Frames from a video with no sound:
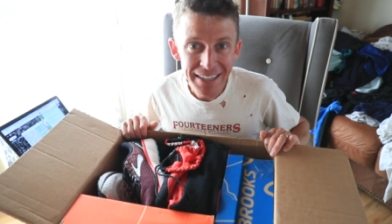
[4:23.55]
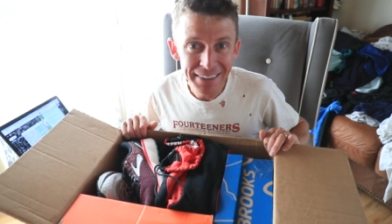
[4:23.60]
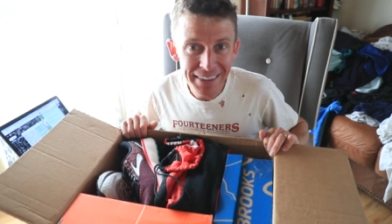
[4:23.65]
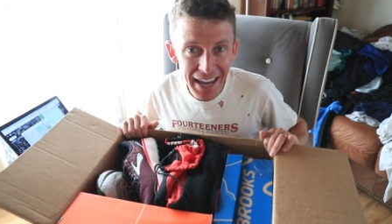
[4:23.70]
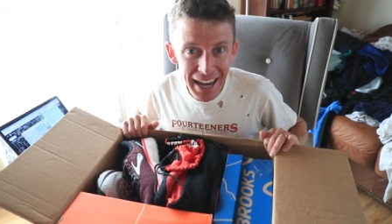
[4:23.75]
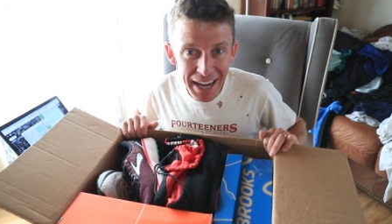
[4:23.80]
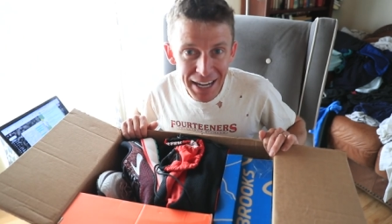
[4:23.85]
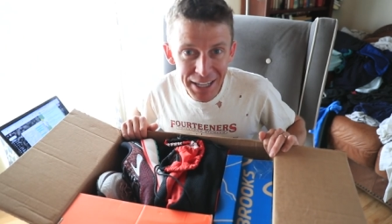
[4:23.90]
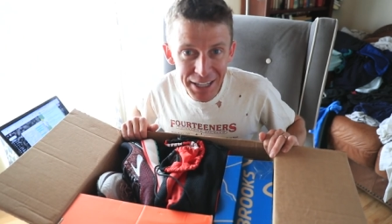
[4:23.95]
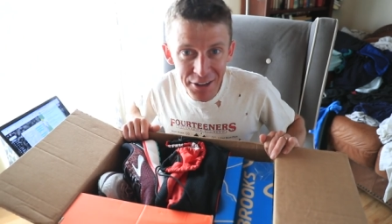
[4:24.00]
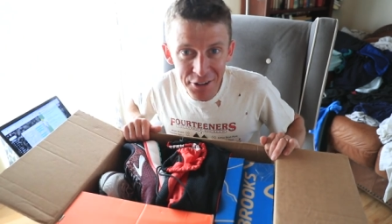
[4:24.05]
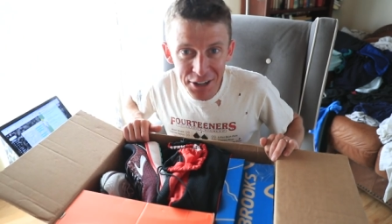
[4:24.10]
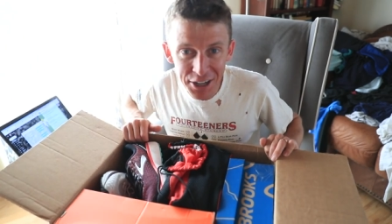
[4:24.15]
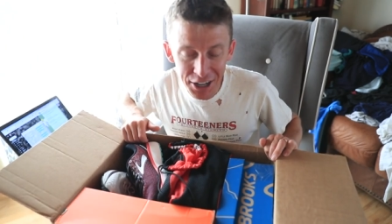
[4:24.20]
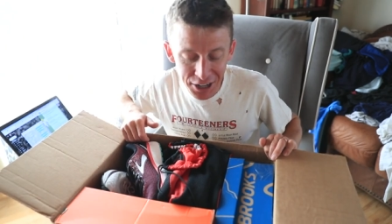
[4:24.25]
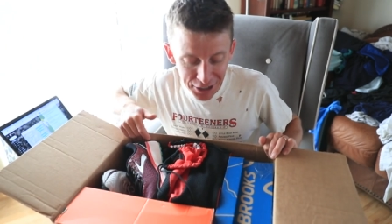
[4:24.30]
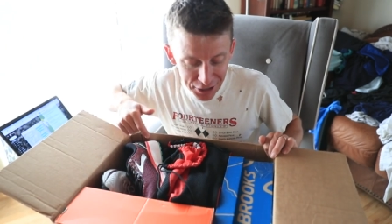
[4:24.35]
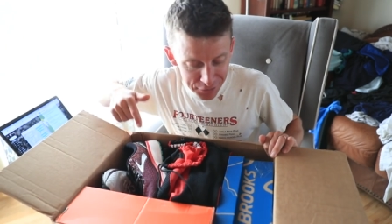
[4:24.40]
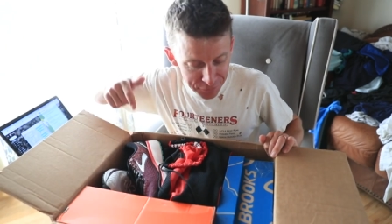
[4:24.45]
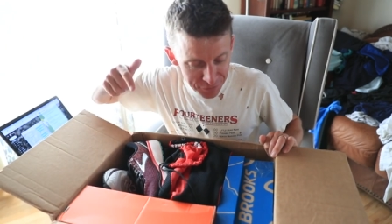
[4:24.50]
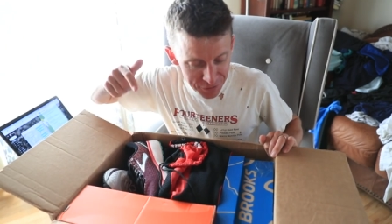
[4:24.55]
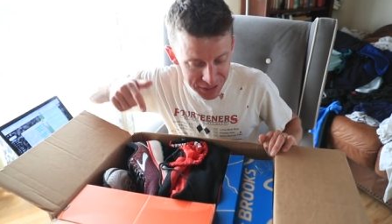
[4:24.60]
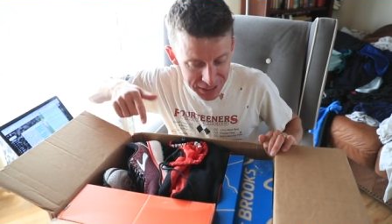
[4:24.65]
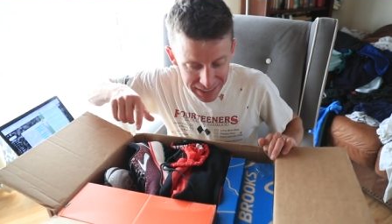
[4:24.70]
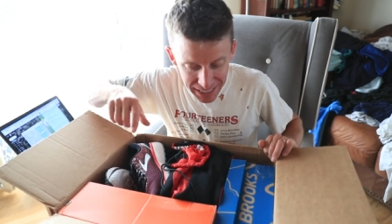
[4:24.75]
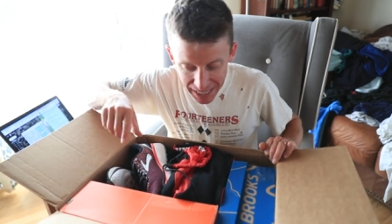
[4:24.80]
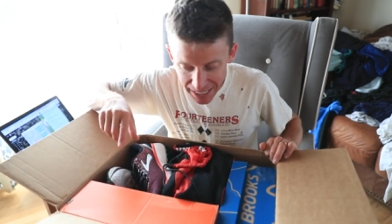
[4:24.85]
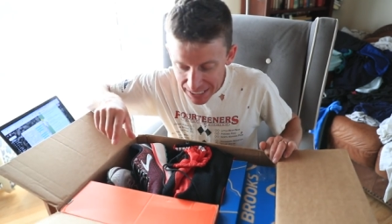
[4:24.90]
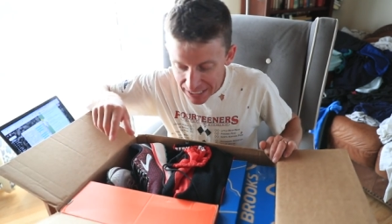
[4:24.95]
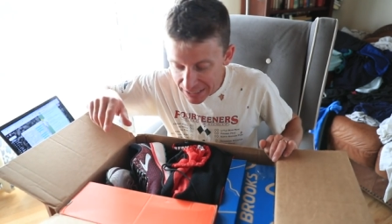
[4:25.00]
Thank you, Kurt, for
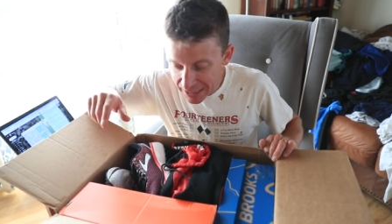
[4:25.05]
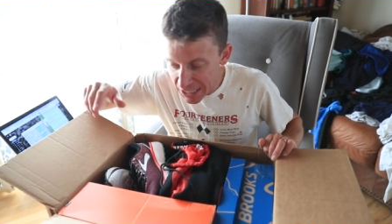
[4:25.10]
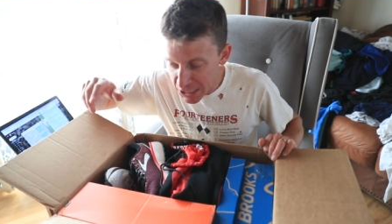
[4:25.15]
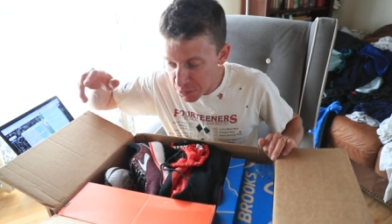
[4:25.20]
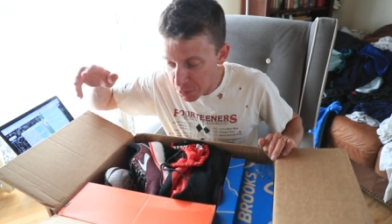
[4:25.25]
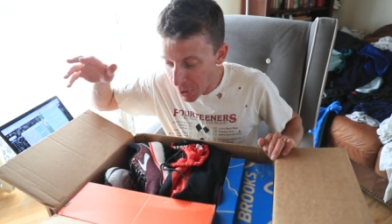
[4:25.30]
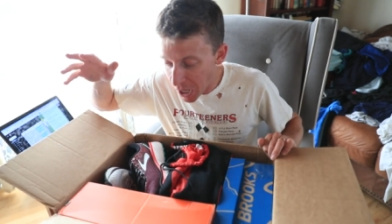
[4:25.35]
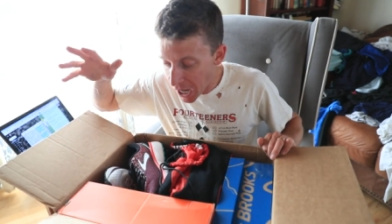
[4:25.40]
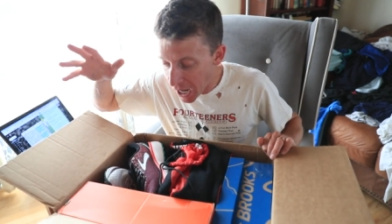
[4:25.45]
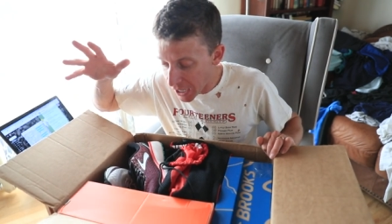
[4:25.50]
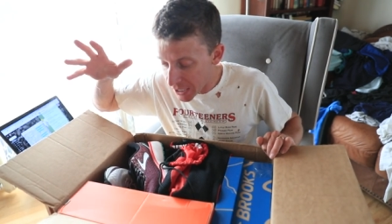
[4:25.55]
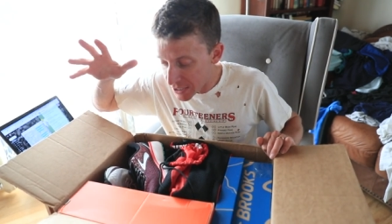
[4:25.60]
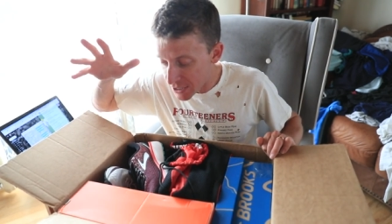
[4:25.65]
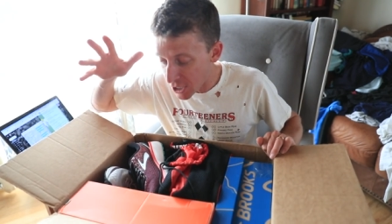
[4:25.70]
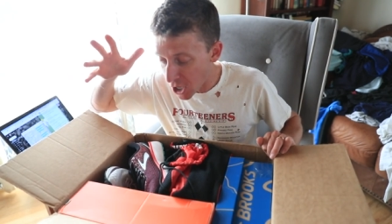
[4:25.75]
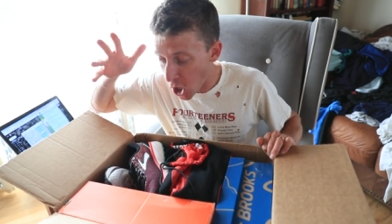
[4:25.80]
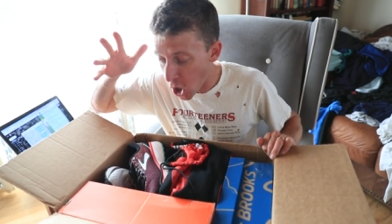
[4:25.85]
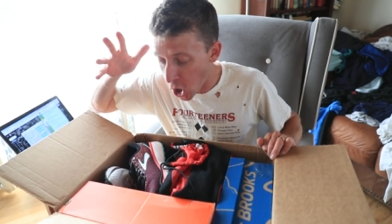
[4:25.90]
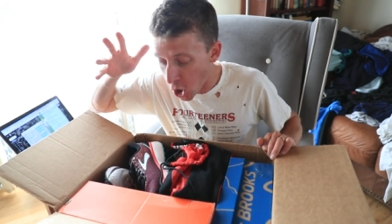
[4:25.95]
sending this box.